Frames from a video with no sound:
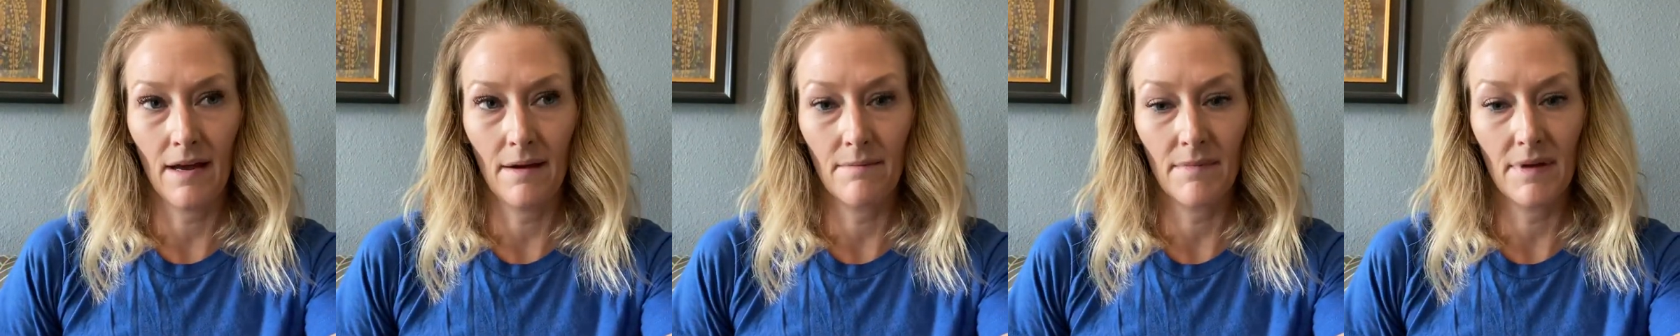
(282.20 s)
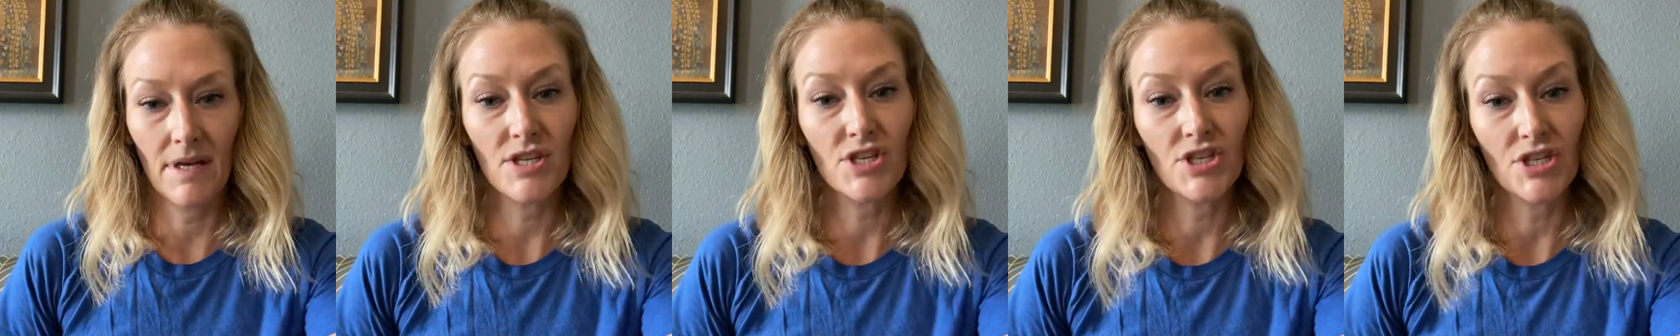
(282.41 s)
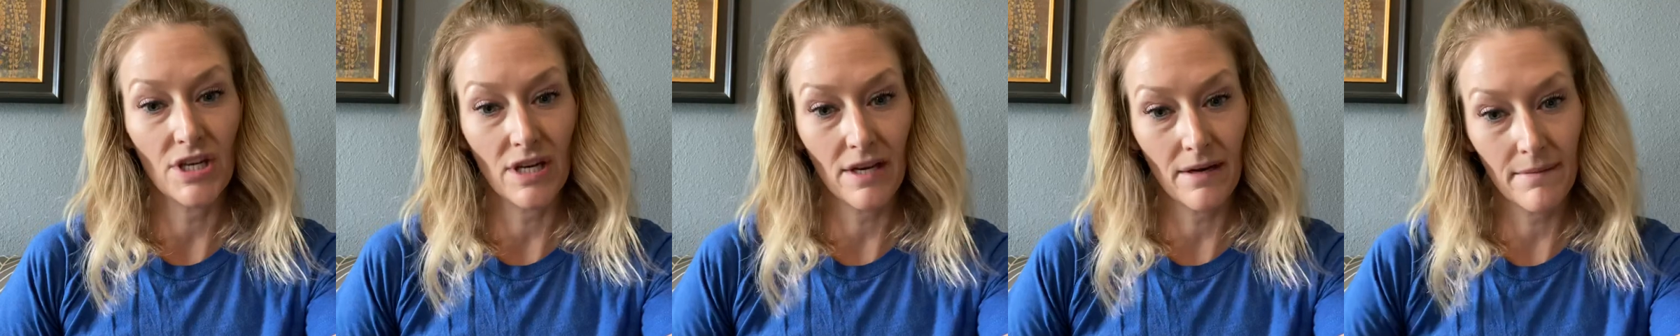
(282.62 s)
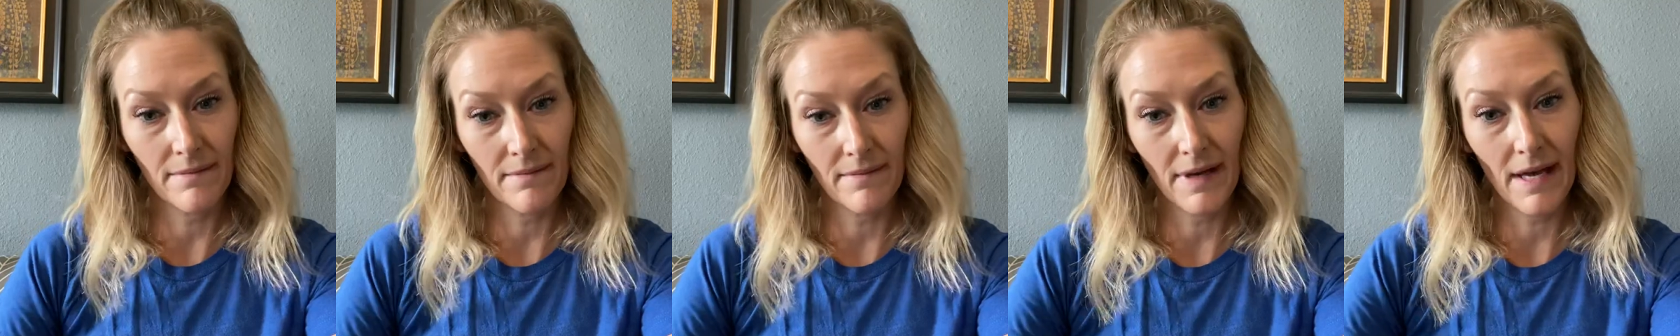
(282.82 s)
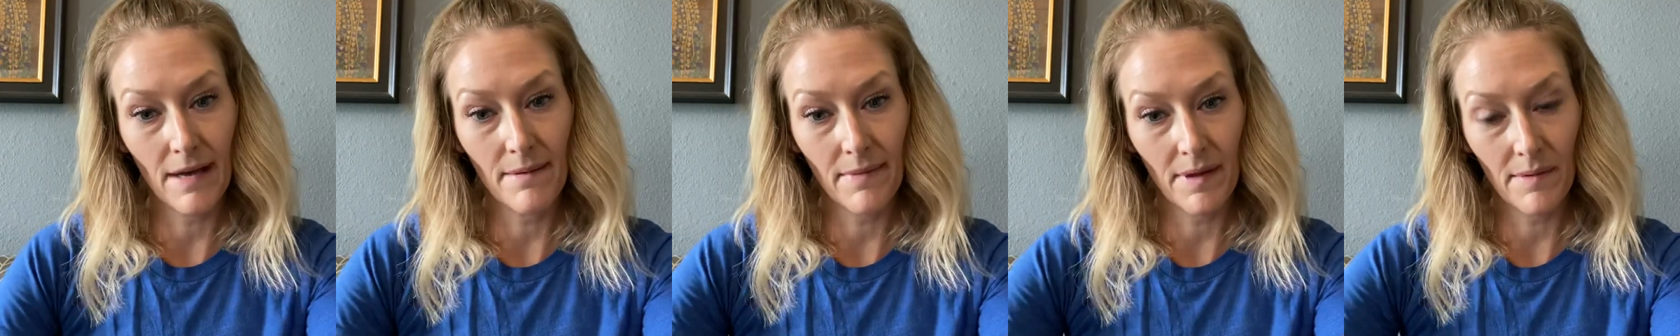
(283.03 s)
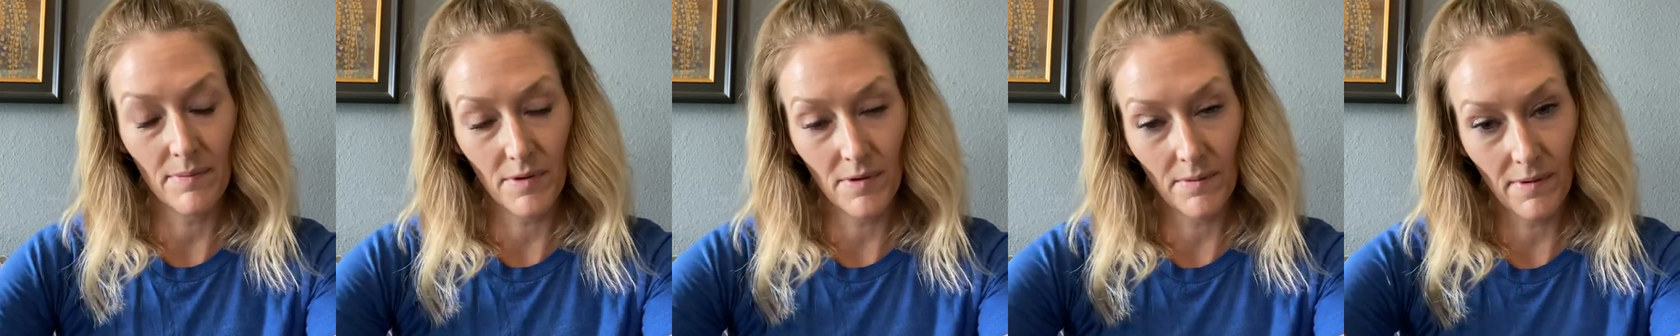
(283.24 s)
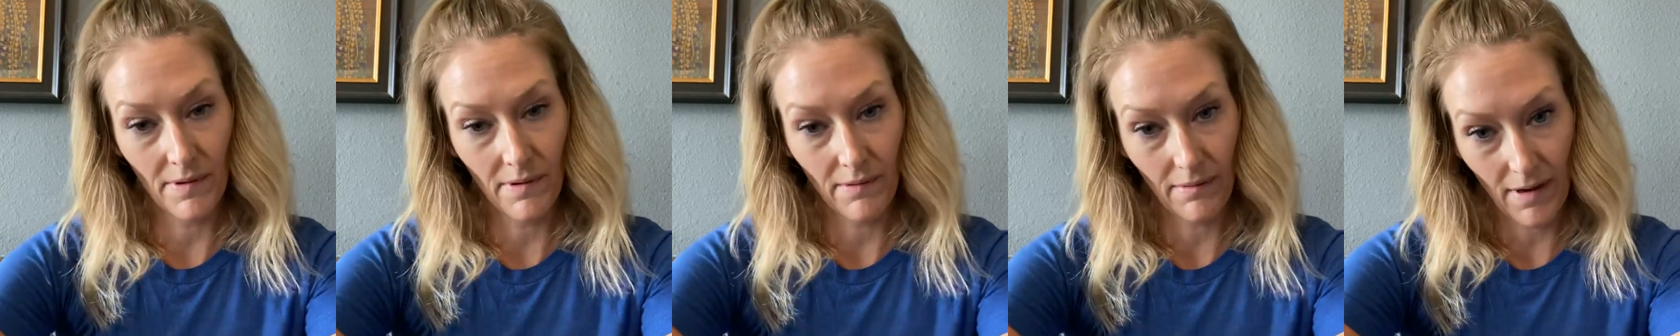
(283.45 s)
ischium and my
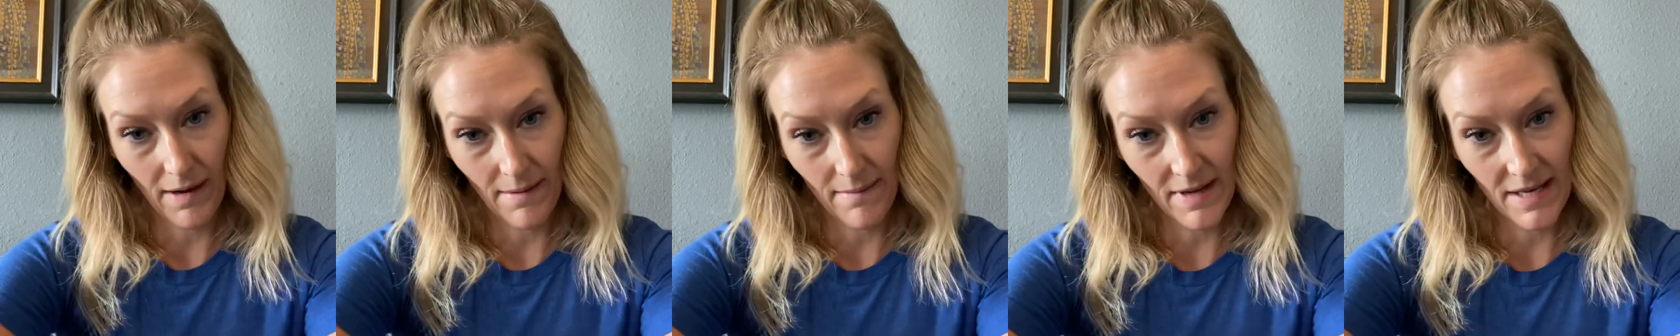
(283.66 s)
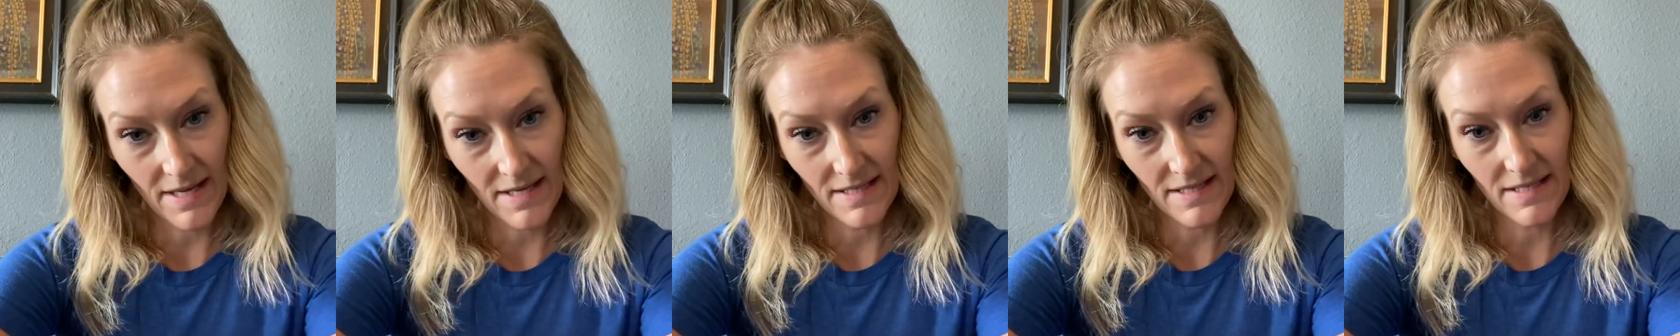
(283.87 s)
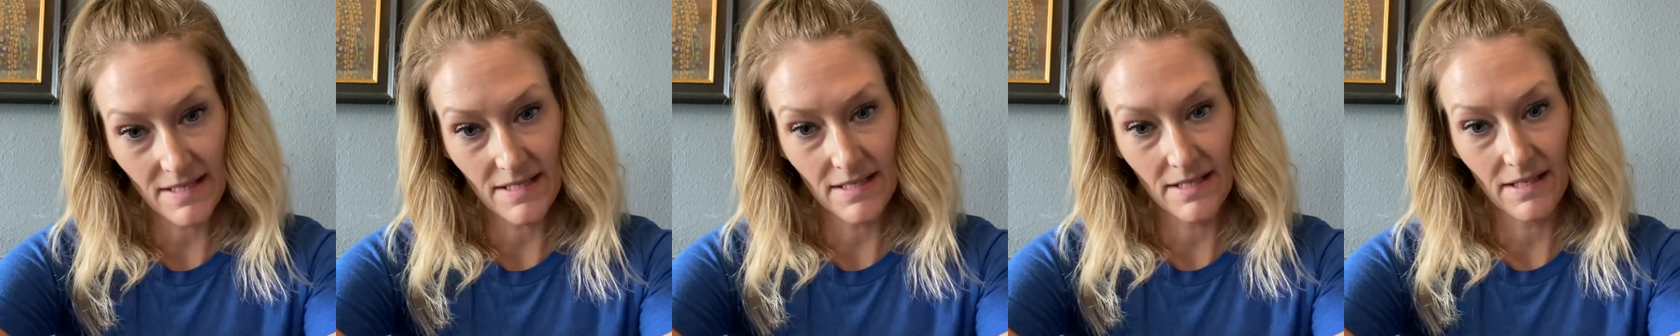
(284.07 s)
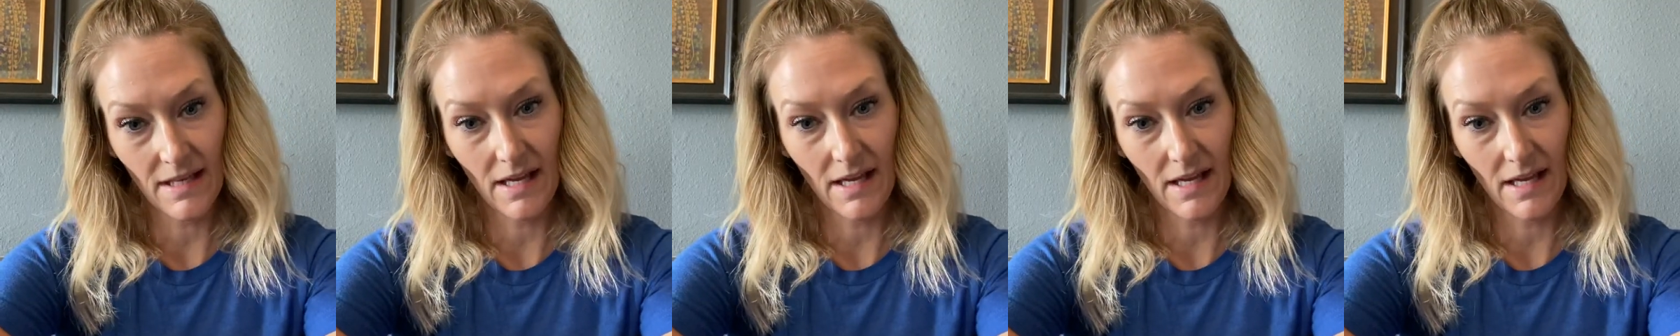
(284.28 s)
pubic ramus,